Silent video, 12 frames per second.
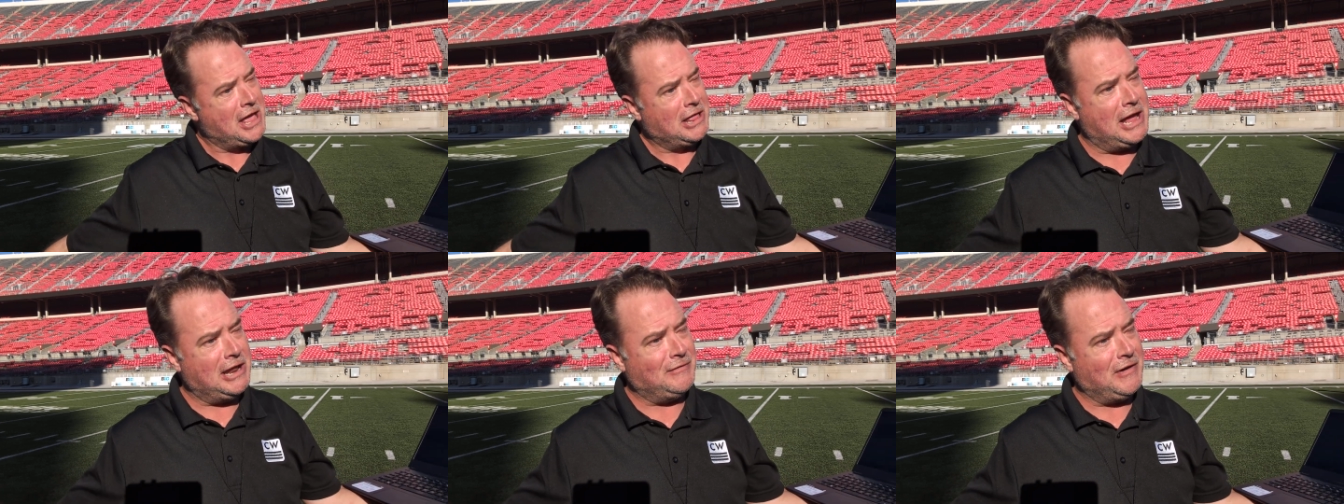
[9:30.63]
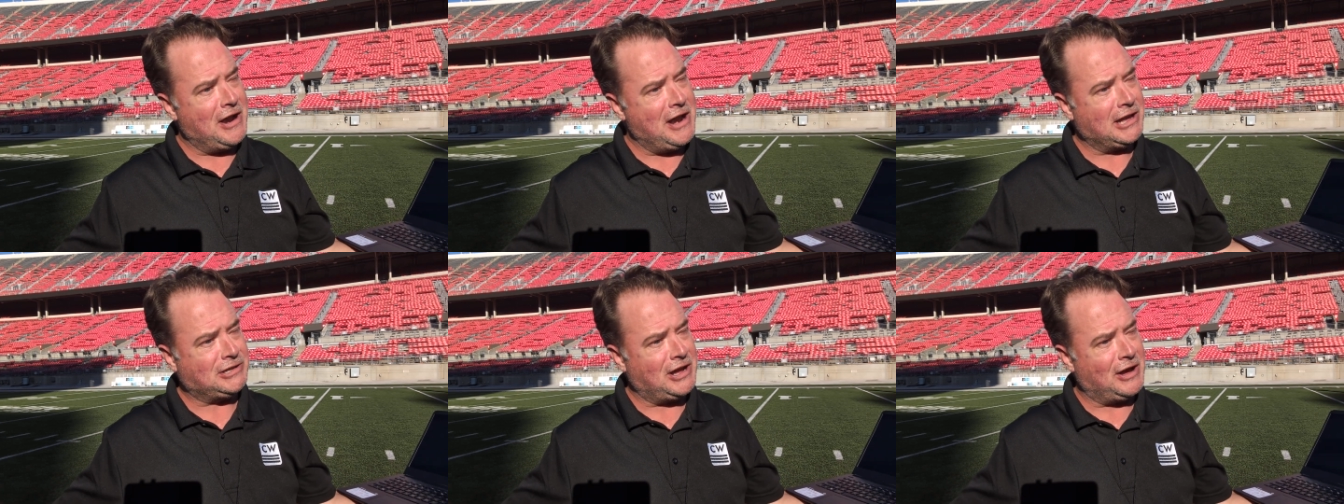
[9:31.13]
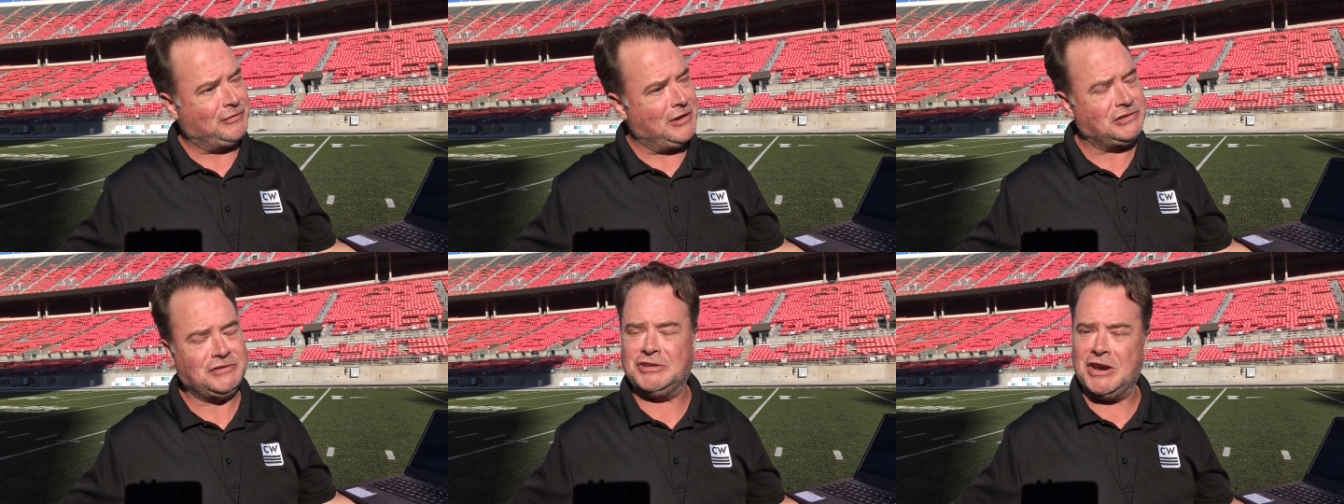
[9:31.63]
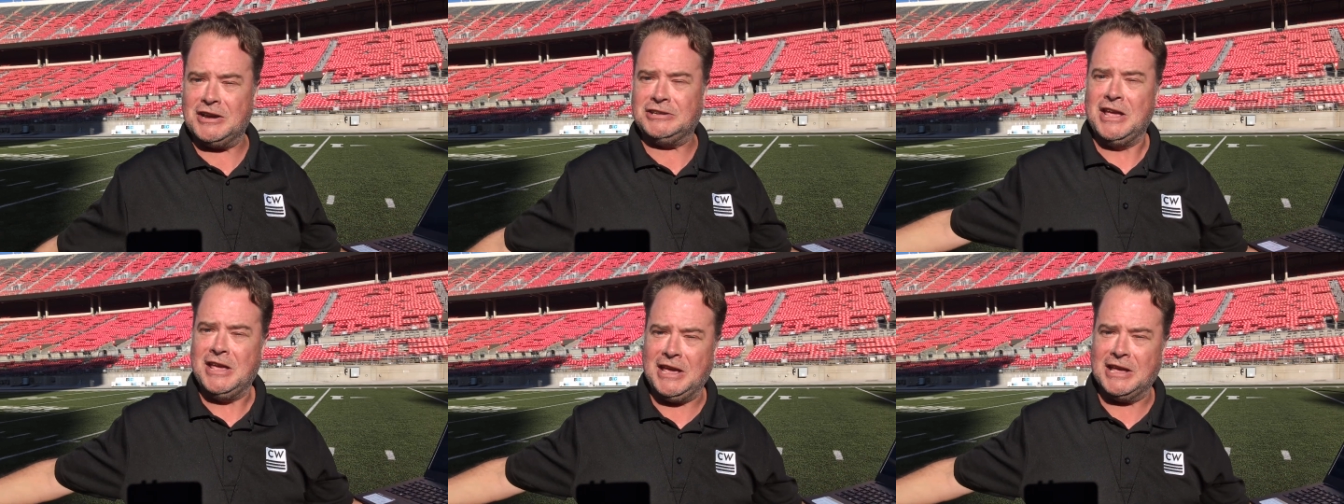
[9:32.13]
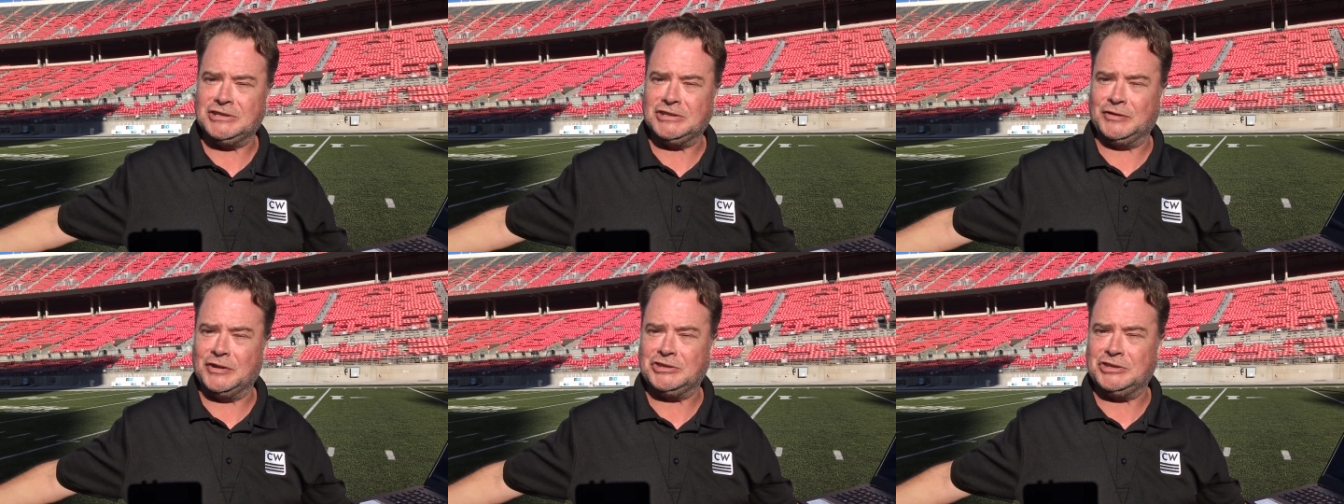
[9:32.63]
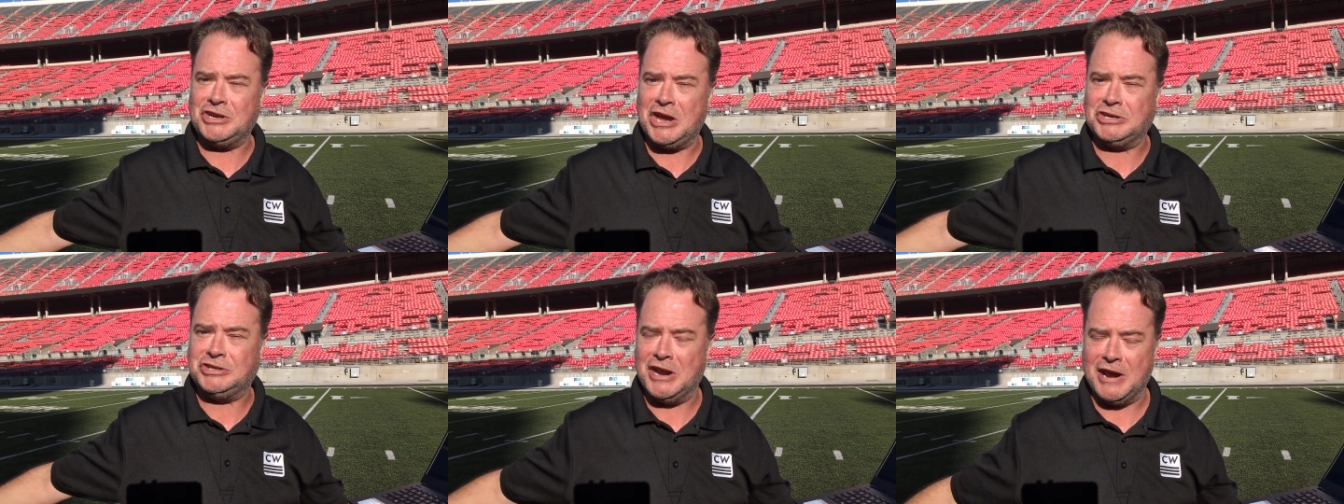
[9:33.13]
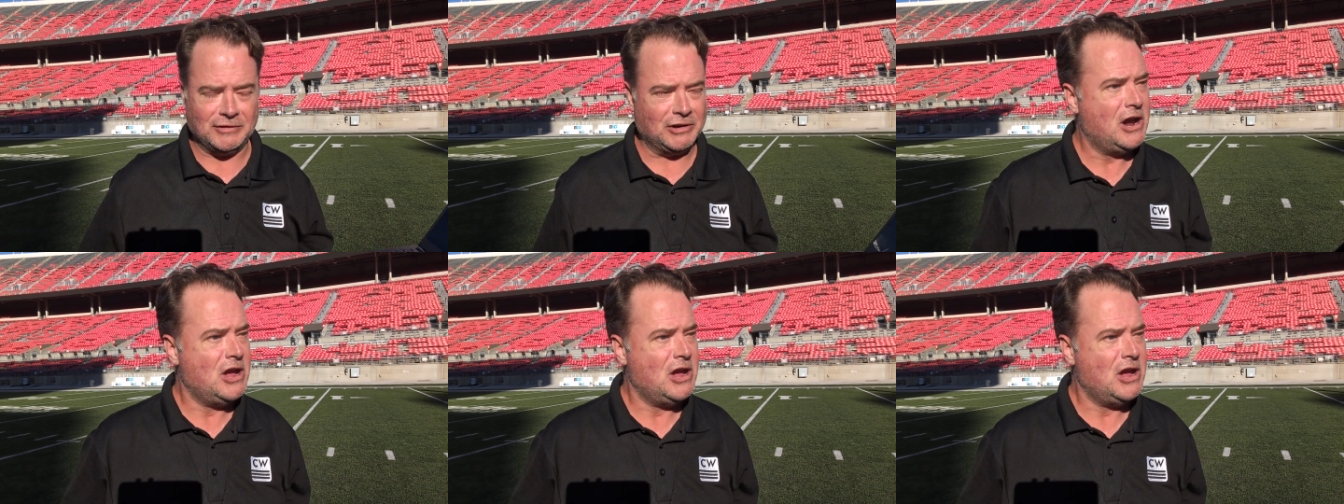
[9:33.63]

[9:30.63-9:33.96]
Then the very next offensive series, he gets his first ejection ever.